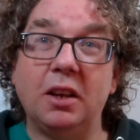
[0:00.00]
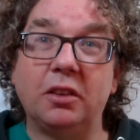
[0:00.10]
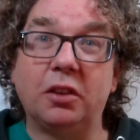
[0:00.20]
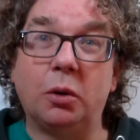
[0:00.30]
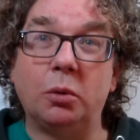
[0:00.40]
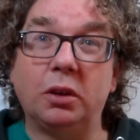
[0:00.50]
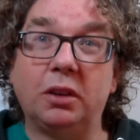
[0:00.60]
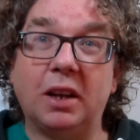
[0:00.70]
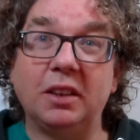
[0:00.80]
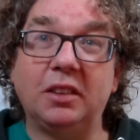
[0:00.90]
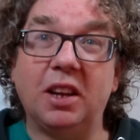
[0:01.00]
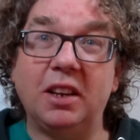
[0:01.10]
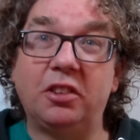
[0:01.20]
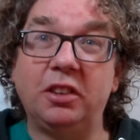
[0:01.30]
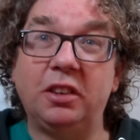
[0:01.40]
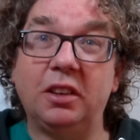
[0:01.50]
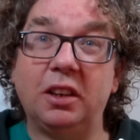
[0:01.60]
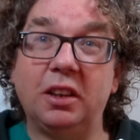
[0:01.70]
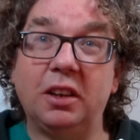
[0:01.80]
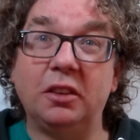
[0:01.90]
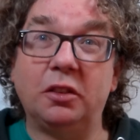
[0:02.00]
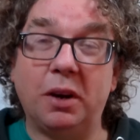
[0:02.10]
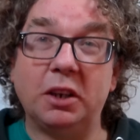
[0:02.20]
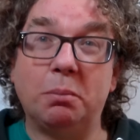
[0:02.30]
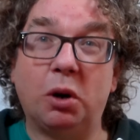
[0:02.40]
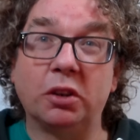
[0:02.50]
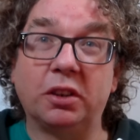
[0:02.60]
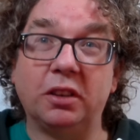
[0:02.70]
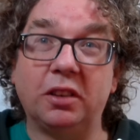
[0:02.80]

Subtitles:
So that intention is very important.